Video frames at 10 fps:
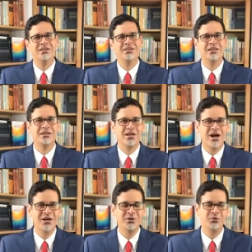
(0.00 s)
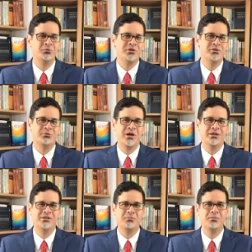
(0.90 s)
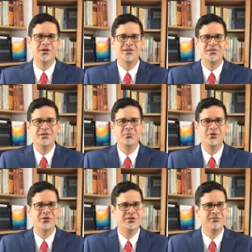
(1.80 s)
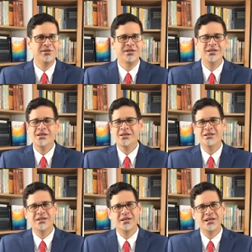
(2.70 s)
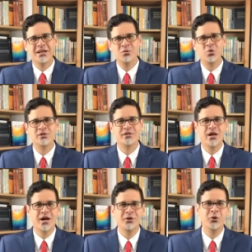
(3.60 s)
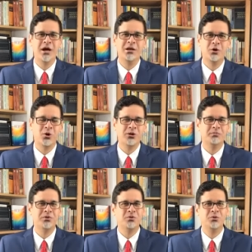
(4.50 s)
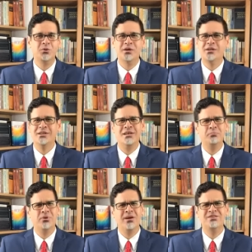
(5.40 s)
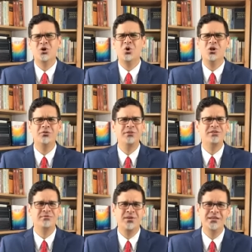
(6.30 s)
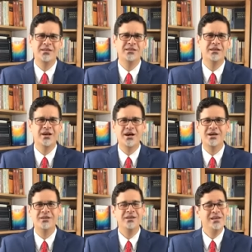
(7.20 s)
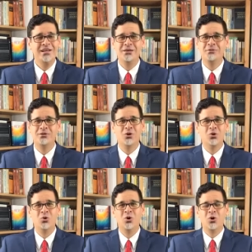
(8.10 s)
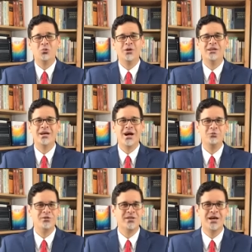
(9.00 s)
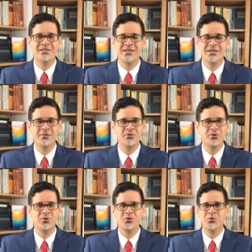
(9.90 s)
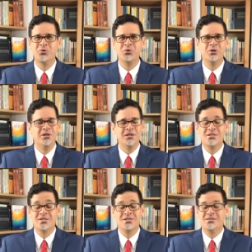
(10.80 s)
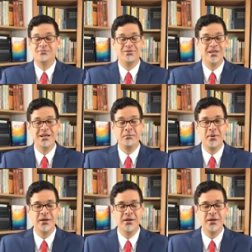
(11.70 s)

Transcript: that God could resurrect them, because he believed that, that it was God who had called him to do it, and he placed all of his faith in God, even though what God was asking him to do just did,